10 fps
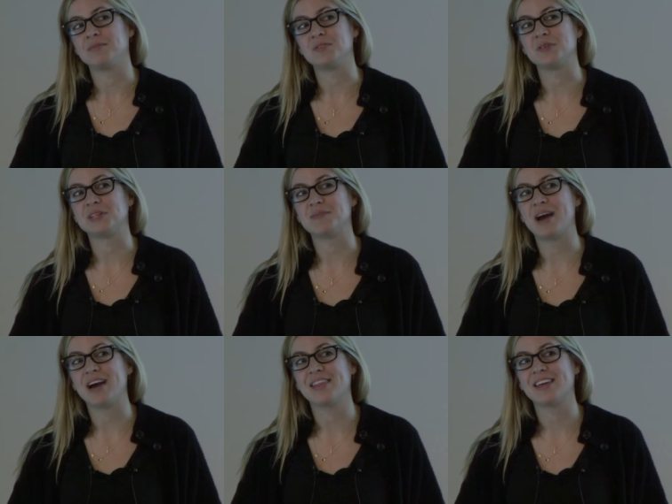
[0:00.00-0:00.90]
Any other
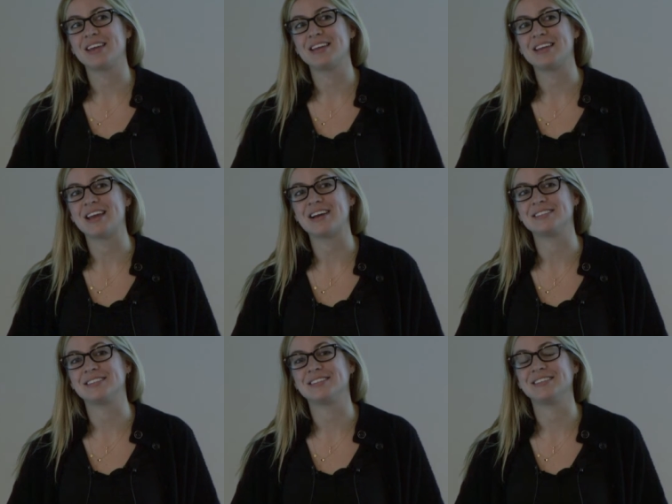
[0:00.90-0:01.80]
math. questions?
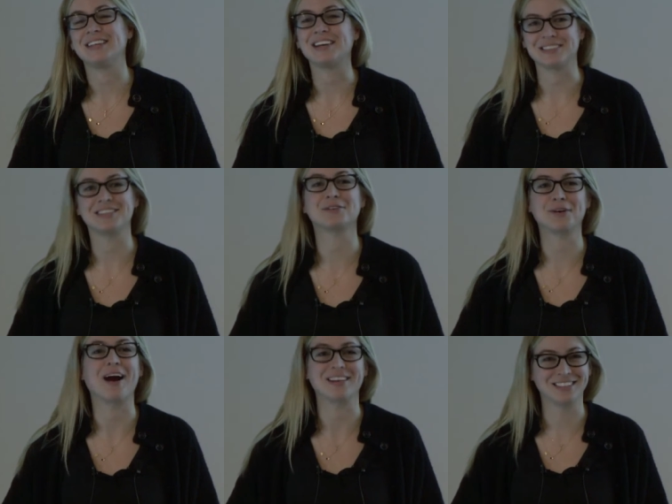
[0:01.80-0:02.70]
Yes, yes, that's
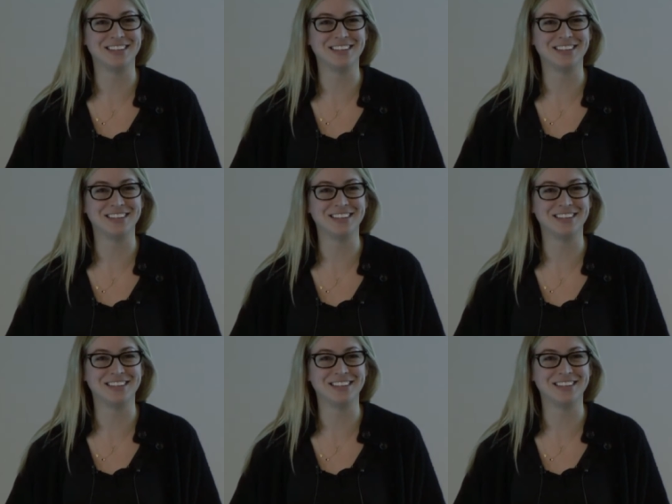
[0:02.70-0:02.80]
correct.